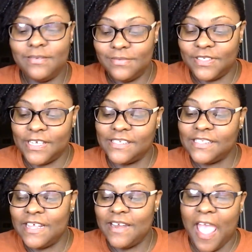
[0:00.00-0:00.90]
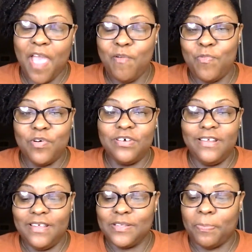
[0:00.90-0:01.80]
Jensen
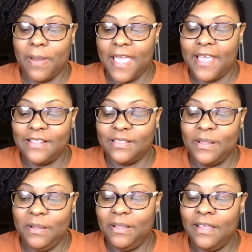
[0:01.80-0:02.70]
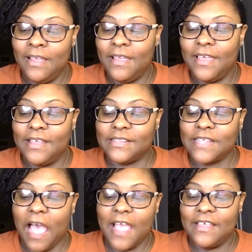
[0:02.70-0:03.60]
Atwood is playing the
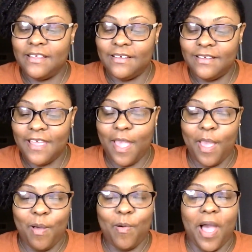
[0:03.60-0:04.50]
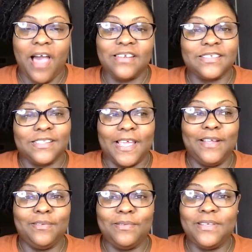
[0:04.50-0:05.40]
entire hell out of
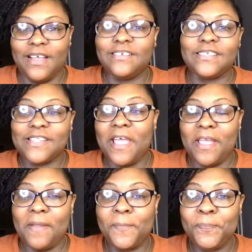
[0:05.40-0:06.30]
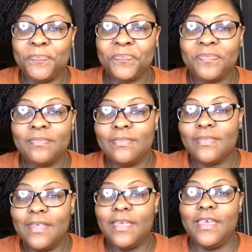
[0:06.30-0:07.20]
Saint. You understand?
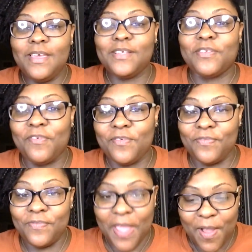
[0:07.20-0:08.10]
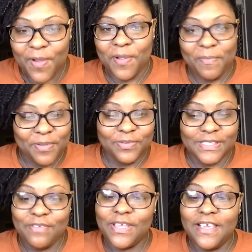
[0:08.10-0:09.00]
He is very
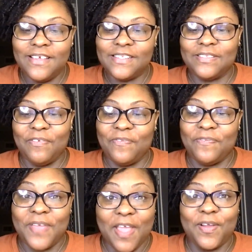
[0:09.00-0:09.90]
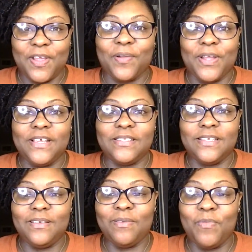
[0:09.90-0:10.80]
abusive. He is very
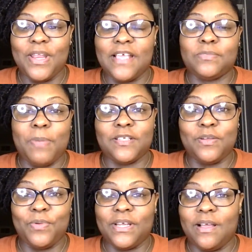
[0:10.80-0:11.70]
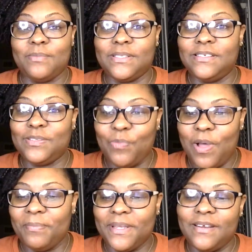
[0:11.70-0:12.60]
crazy, especially when it comes to this
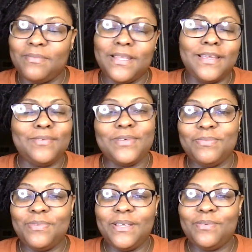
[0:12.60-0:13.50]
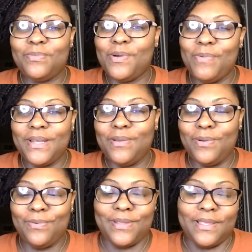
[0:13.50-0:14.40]
woman. I'm like, what we
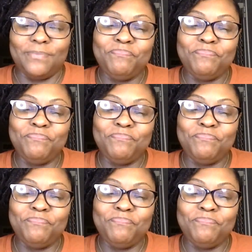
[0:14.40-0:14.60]
doing?